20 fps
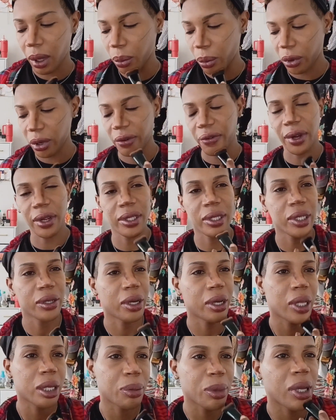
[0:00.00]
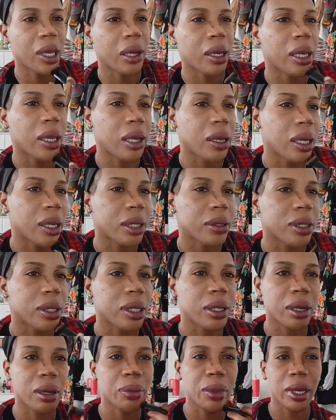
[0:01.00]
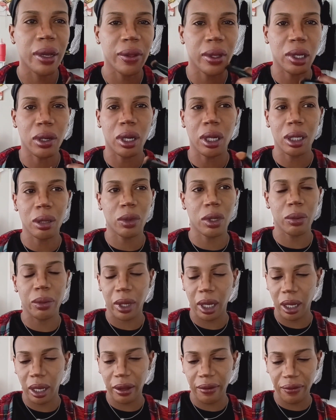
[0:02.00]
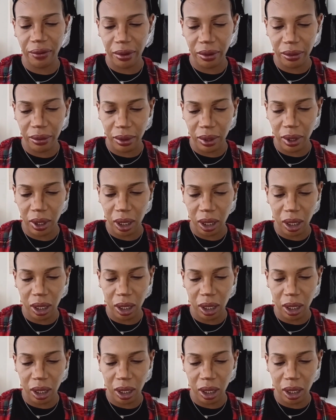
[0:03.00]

My boyfriend's calling me. I can't answer though. I'm gonna have to call him on my iPhone.